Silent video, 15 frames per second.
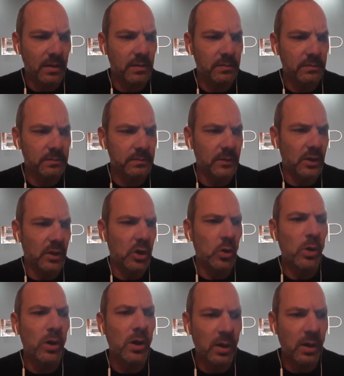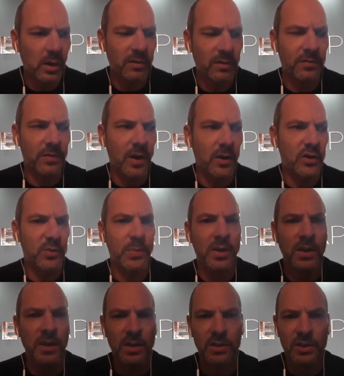lure of
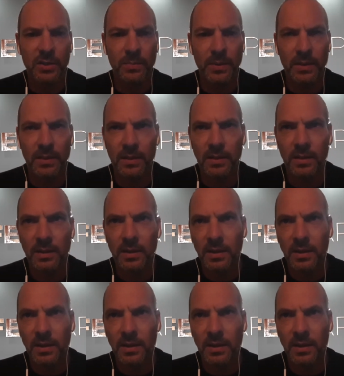entrepreneurship in the